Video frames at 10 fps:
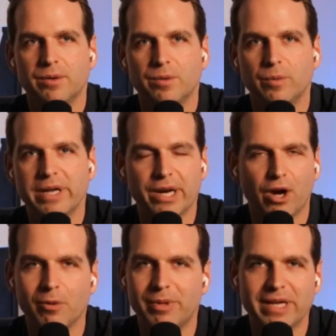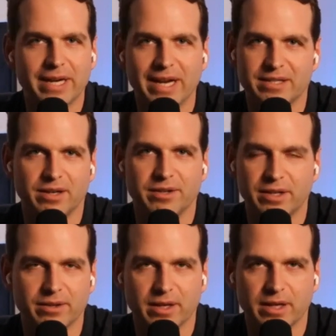we can all be connected on the
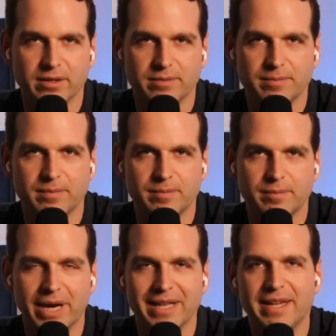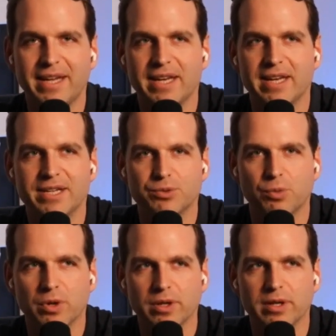internet. But I think it is
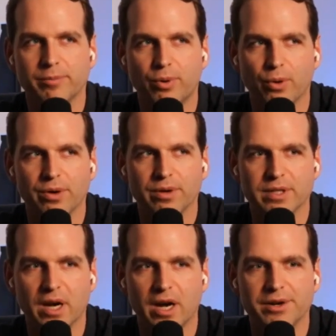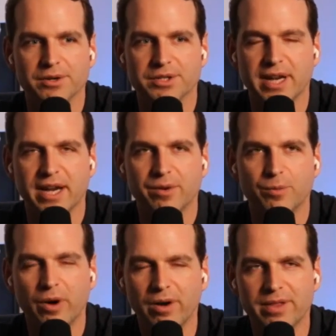really important to
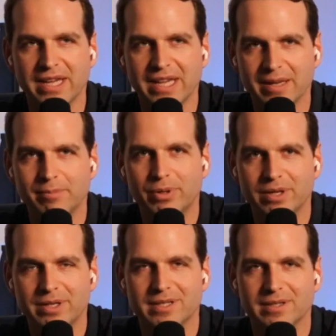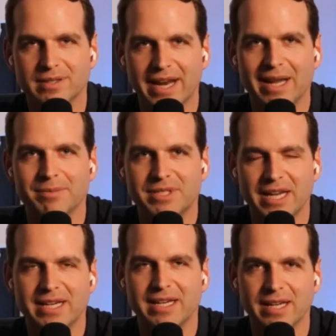understand what are the inputs that I'm
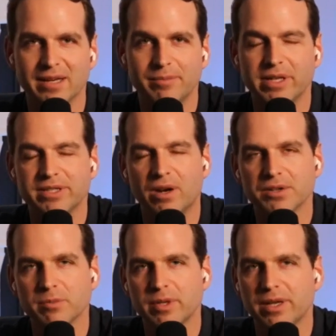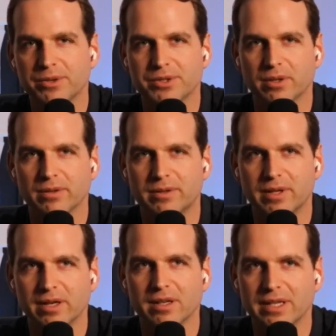taking in, because ultimately those are
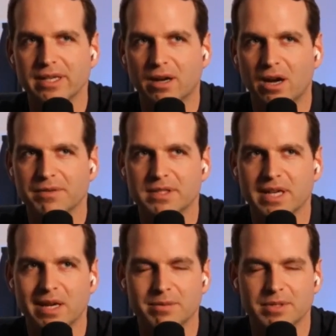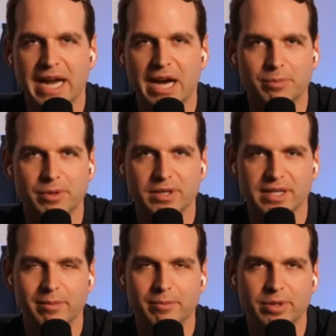going to lead oftentimes to the outputs
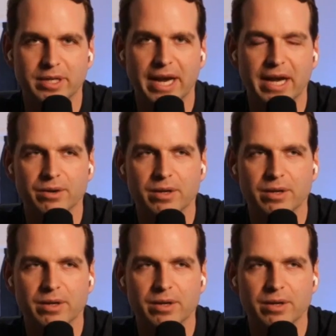that I'm putting out.